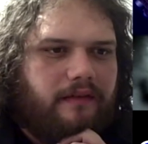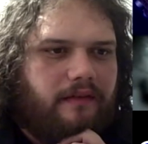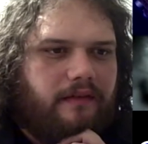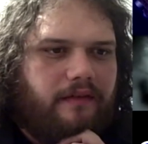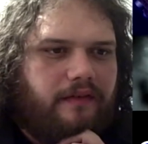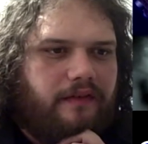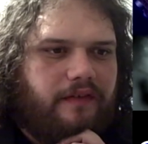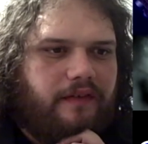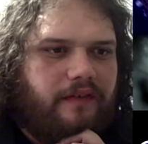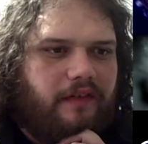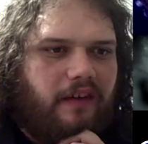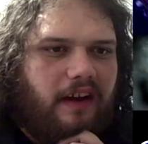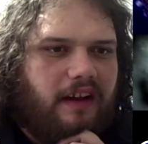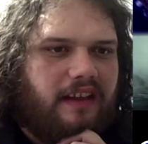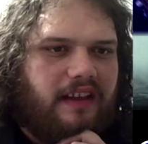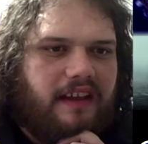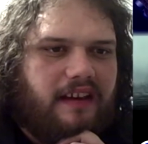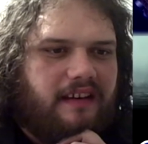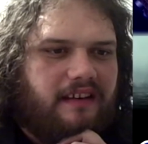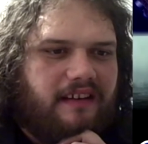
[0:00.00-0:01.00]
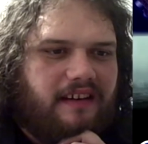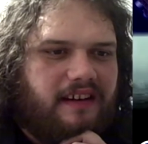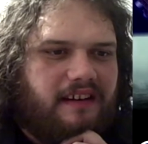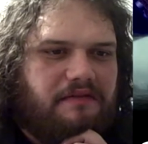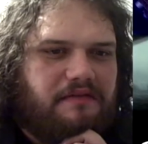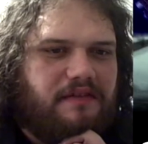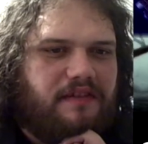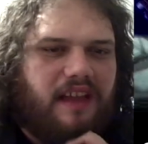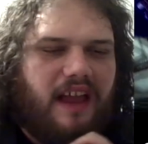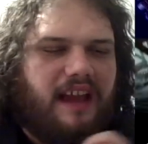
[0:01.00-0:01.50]
Fucking,
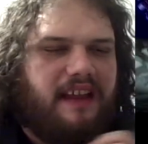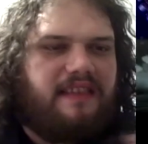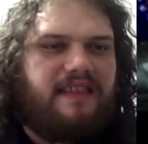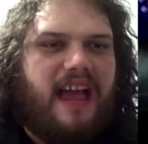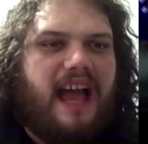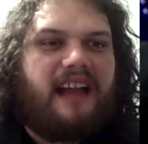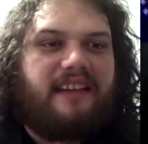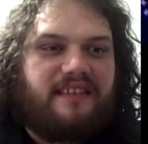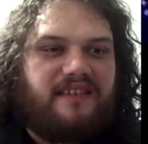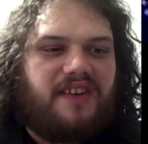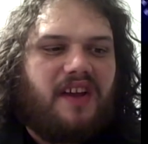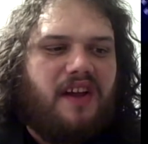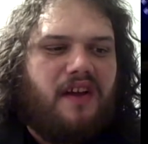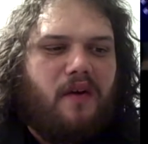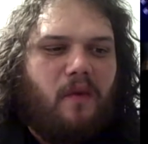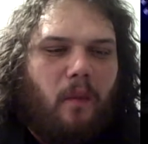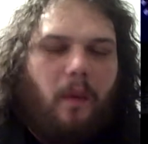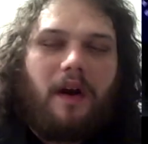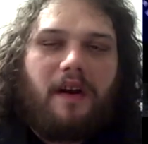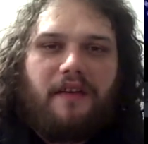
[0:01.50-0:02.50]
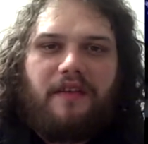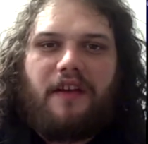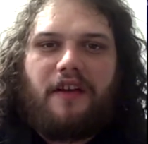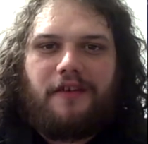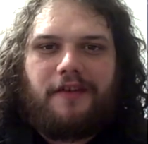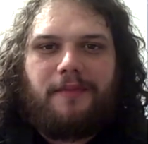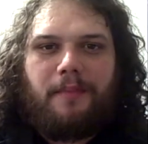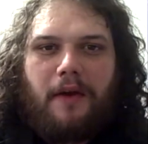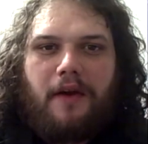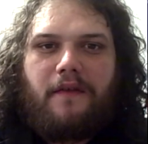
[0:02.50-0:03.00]
like, that's one of
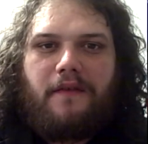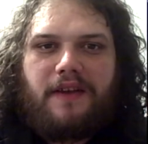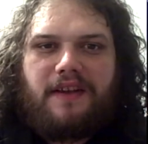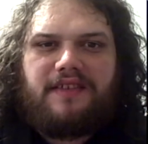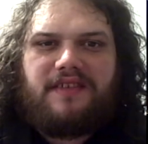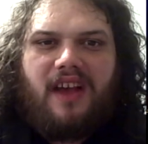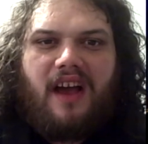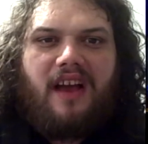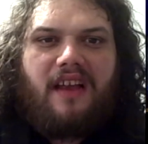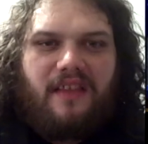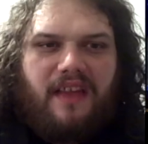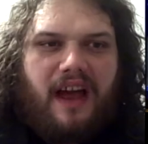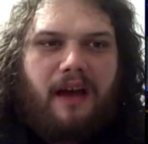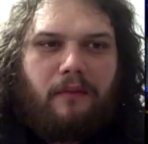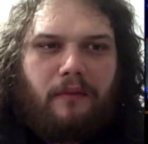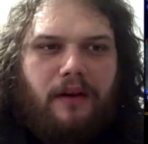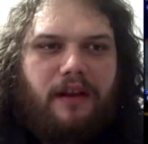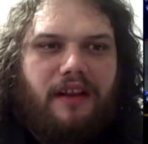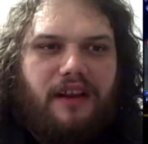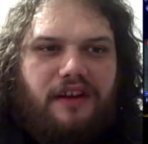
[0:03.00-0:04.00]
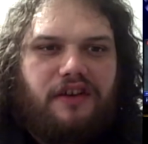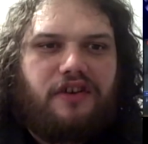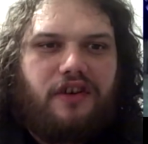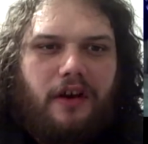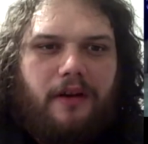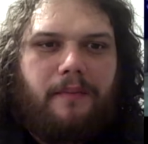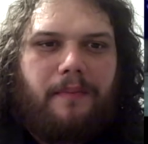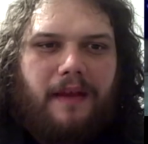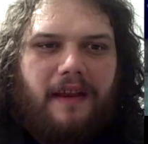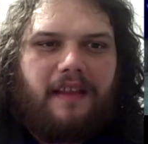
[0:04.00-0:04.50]
those movies that really
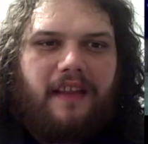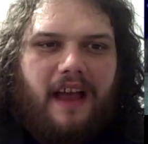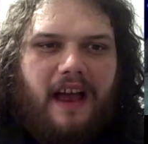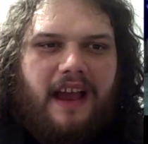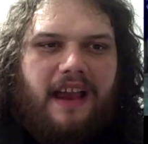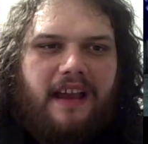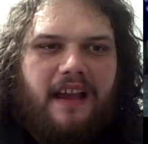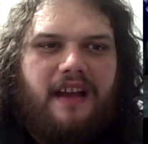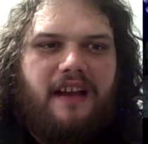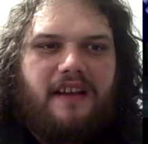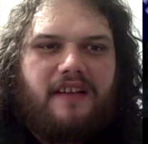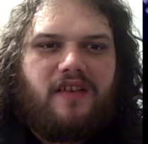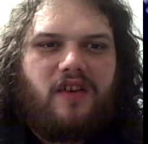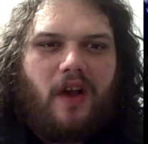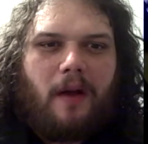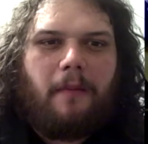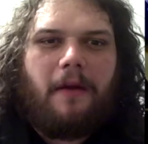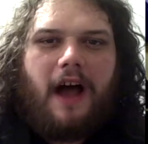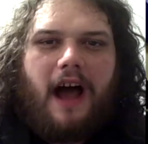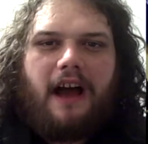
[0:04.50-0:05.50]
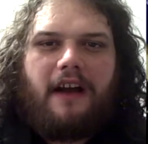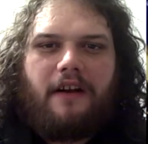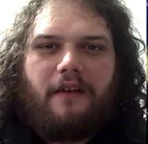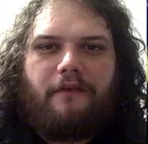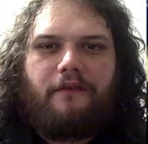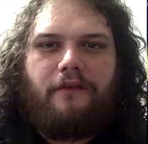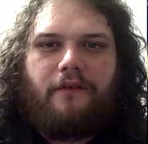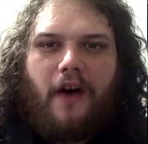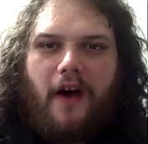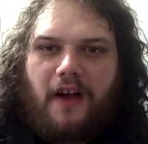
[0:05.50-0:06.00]
should have been, like, some kind
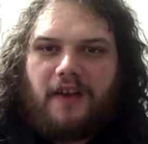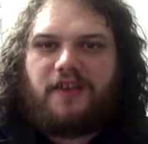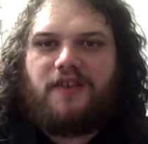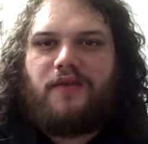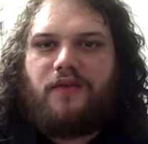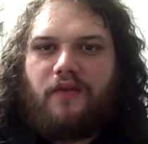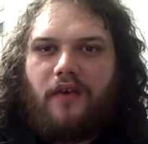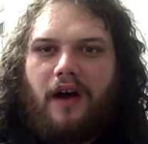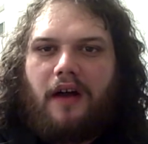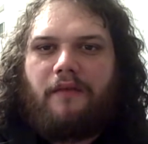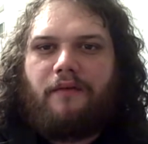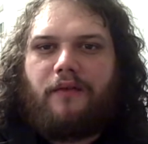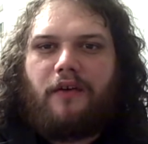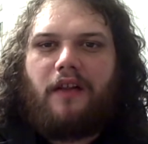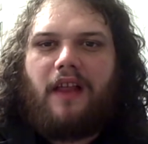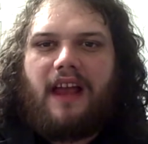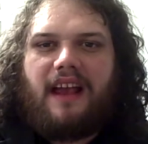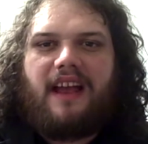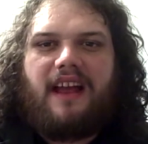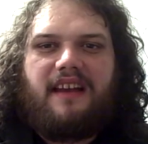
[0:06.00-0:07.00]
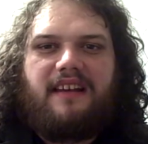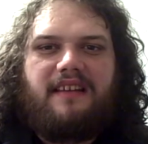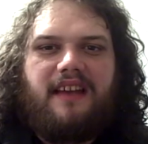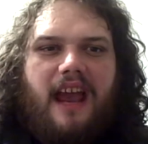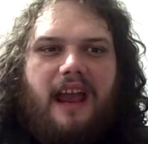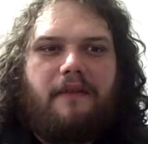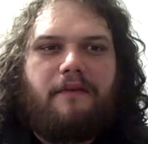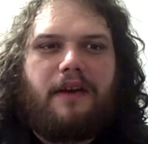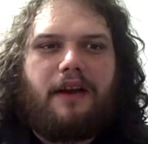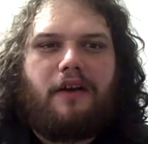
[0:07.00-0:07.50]
of false front for, like, a
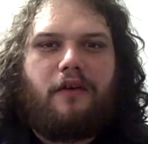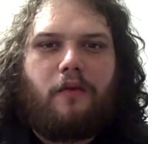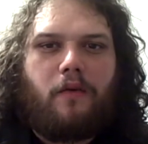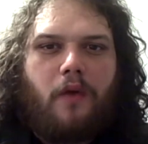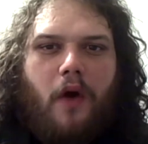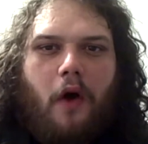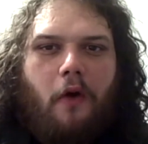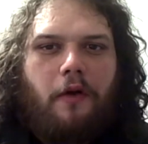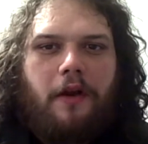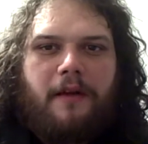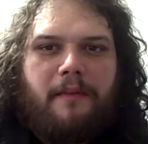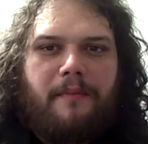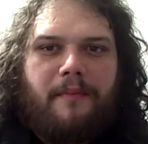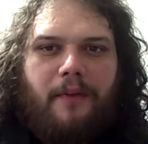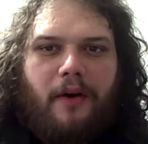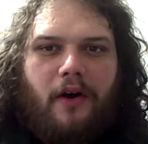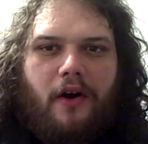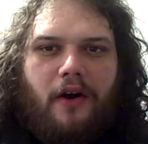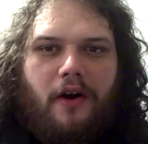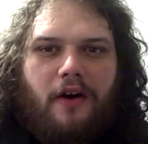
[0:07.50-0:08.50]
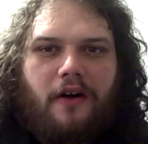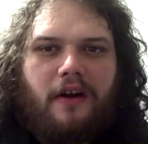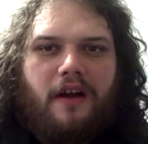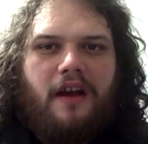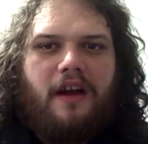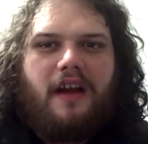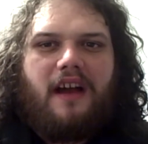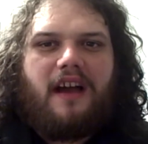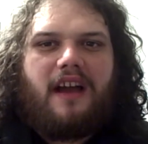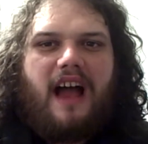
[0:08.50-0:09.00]
David Cronenberg
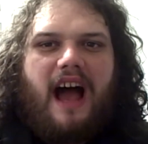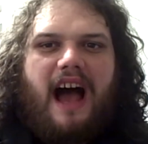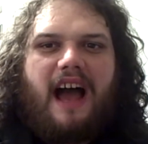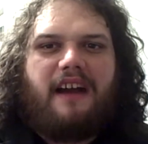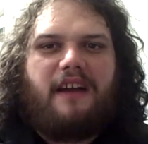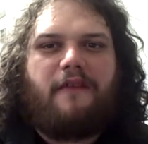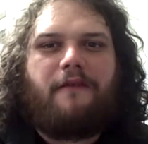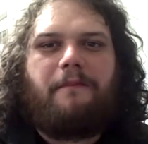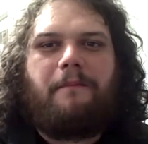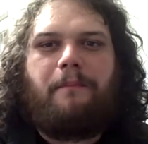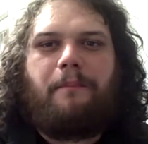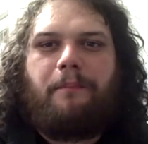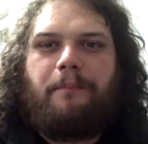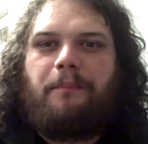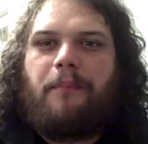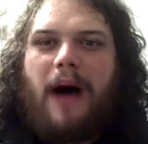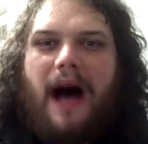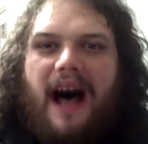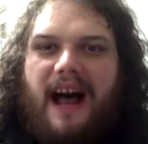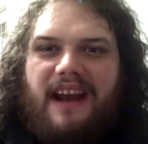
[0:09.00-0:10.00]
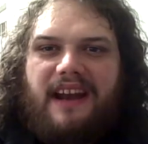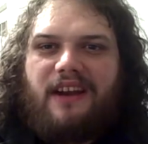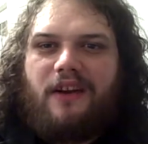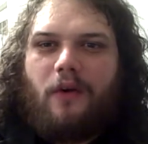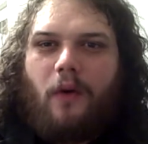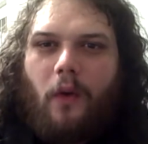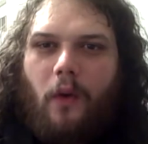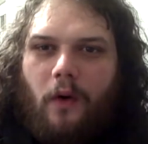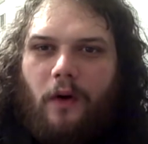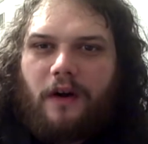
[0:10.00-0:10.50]
kind of
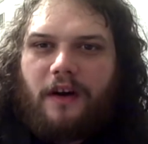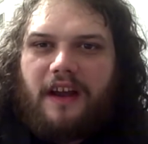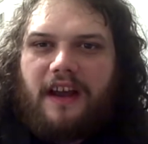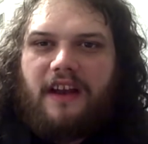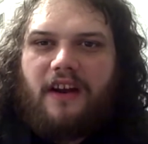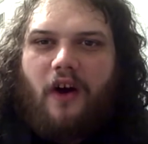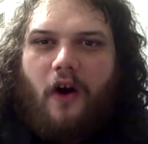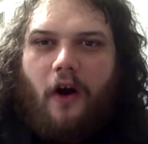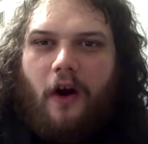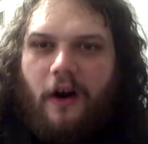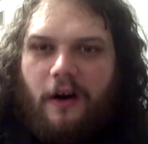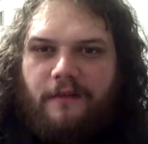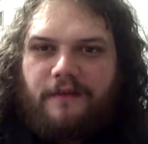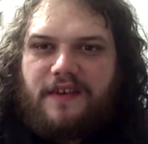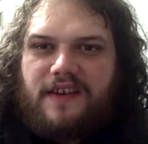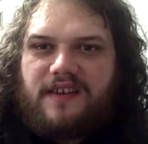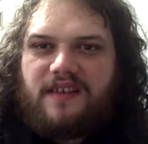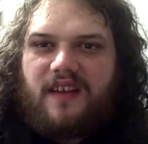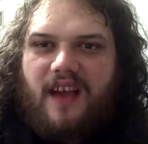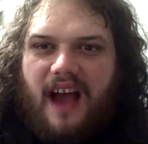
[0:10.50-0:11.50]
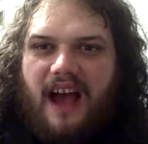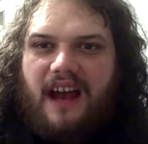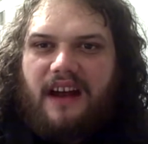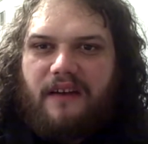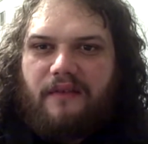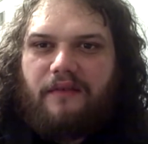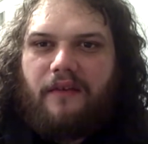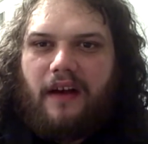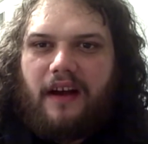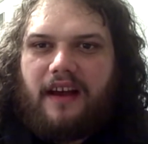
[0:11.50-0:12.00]
body organ harvest kind
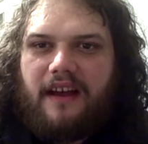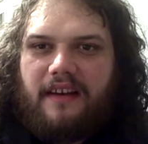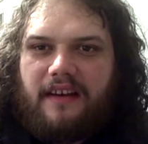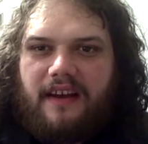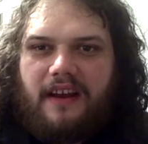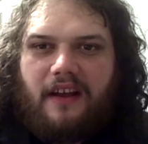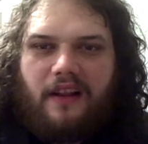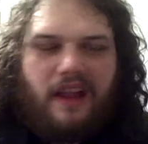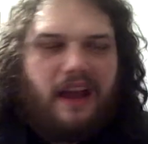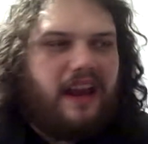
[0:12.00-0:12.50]
of fucking deal.